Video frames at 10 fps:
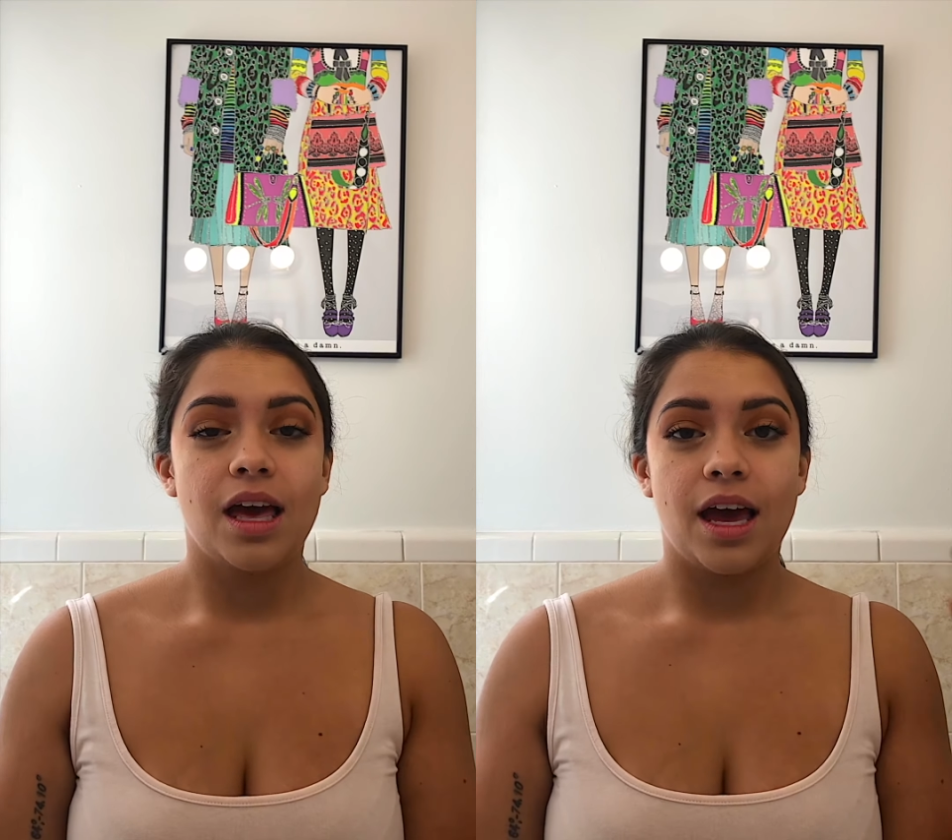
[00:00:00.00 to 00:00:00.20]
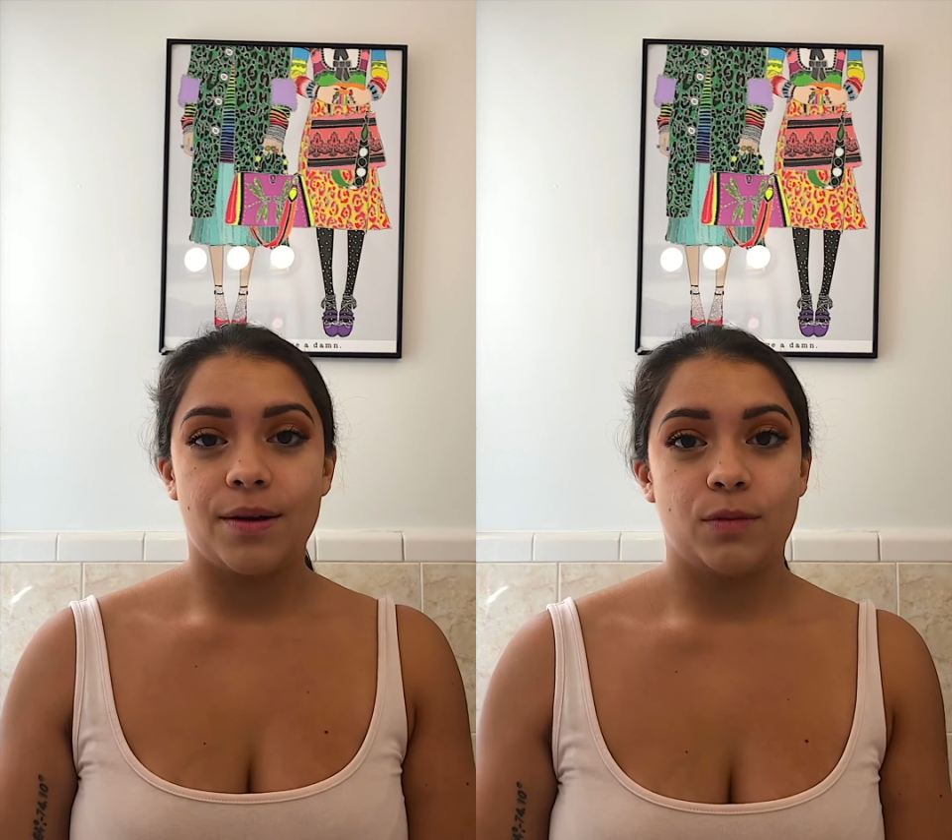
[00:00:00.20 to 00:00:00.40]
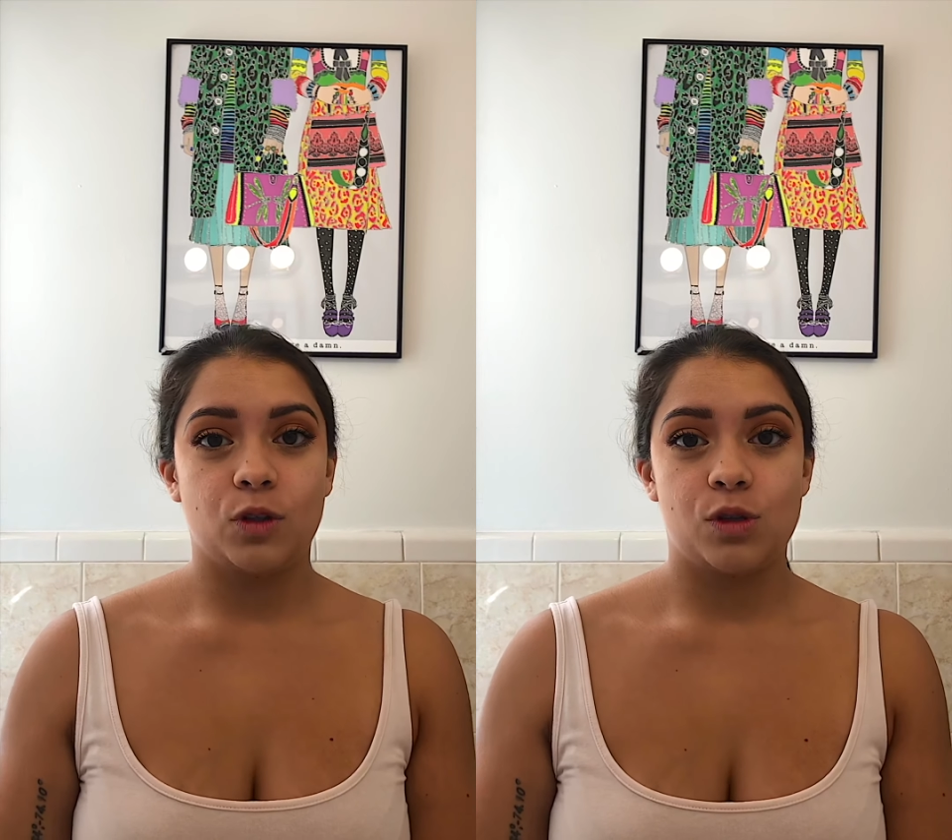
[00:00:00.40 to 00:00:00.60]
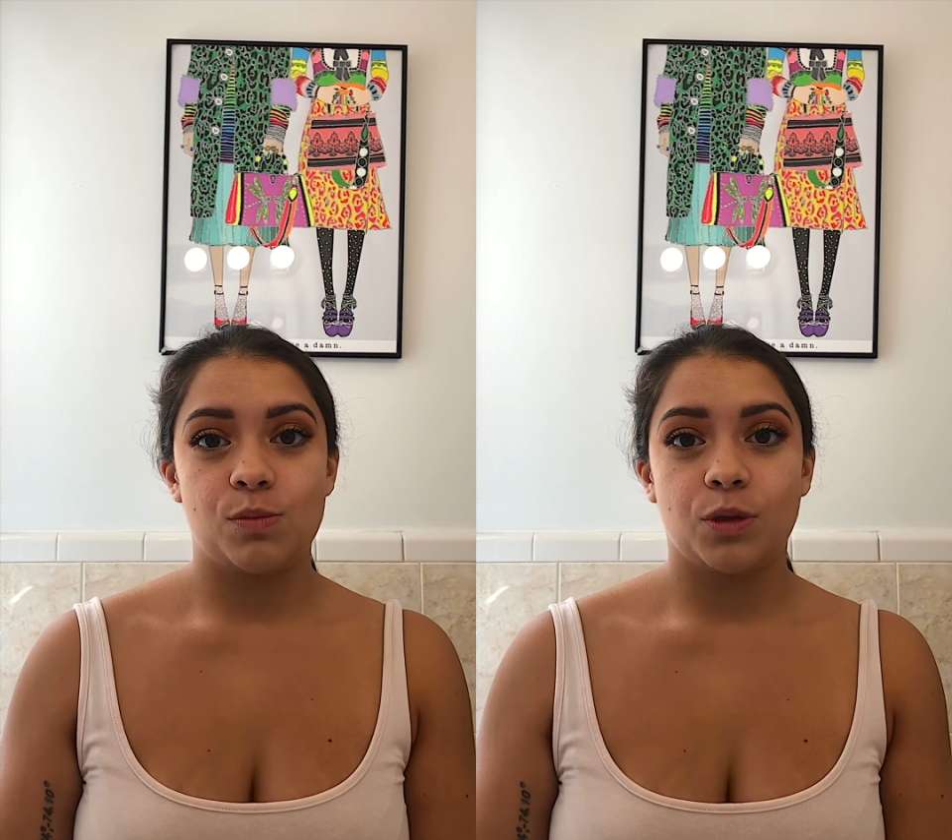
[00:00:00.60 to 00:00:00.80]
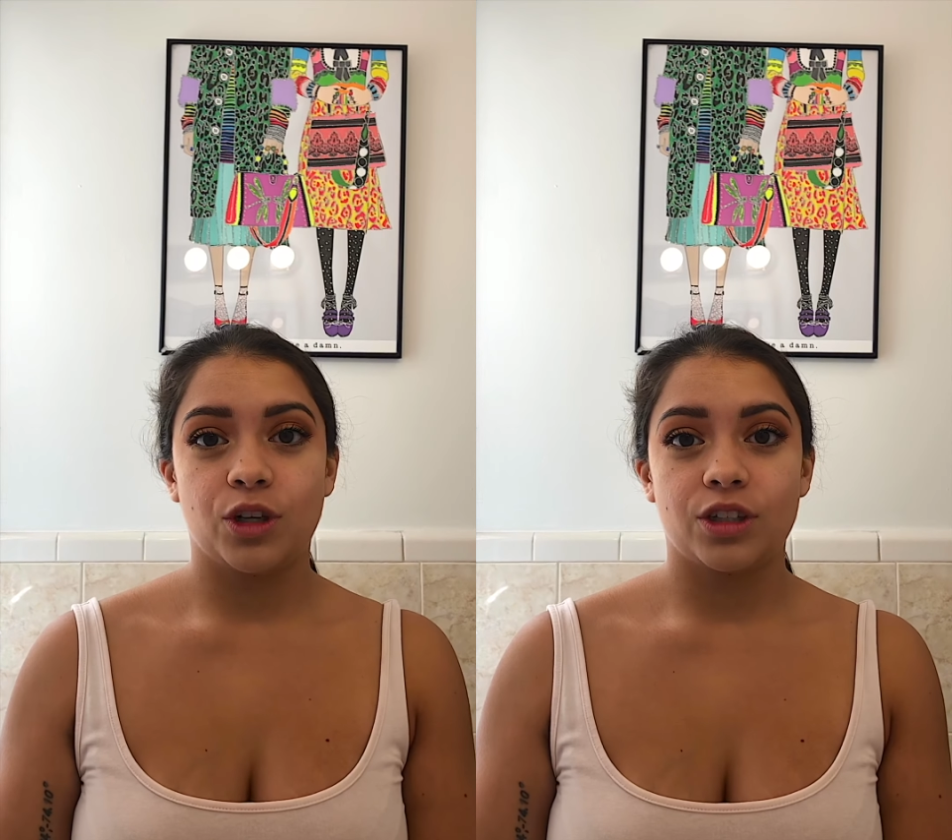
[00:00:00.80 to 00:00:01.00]
and most
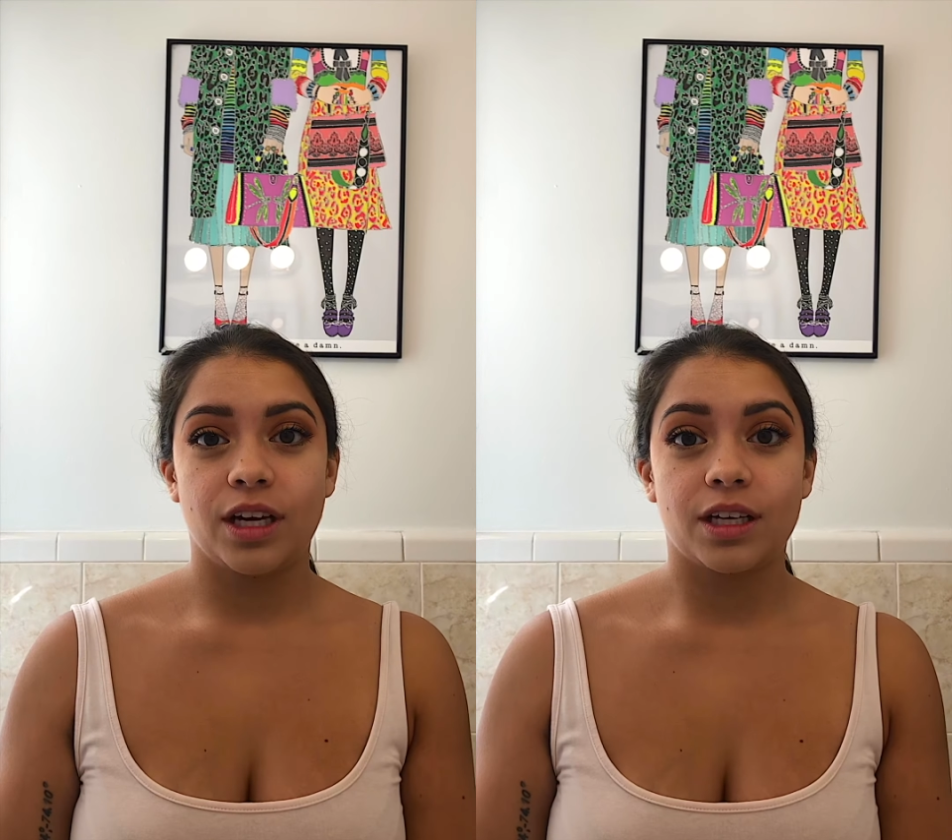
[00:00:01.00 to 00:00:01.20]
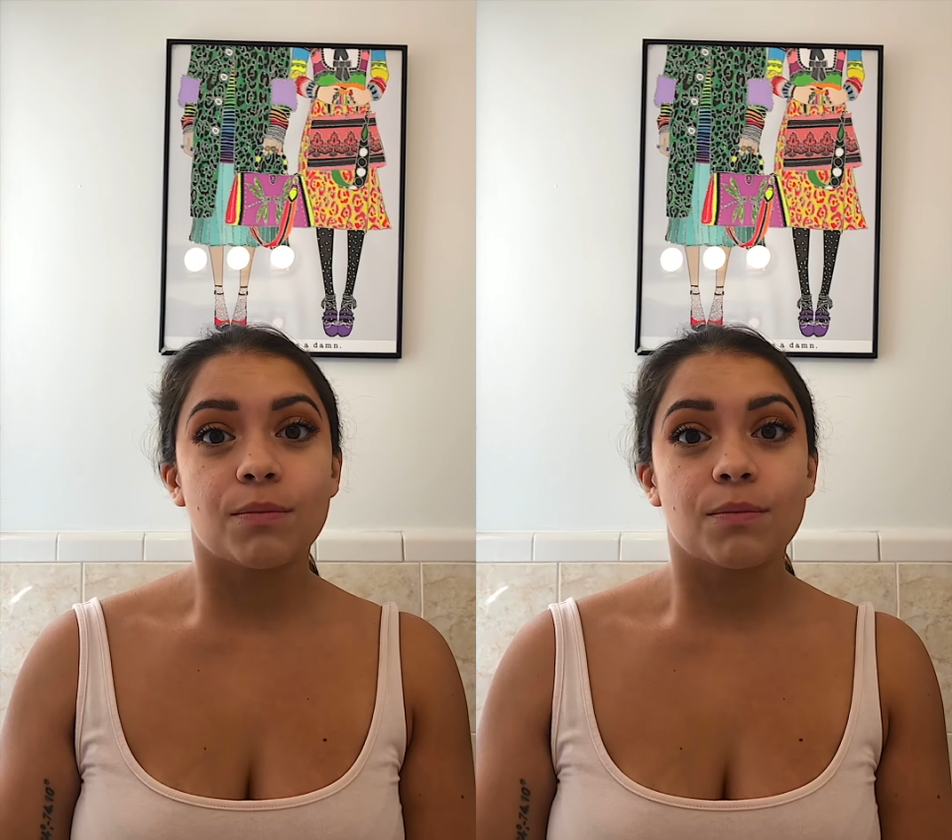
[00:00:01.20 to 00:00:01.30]
people are like,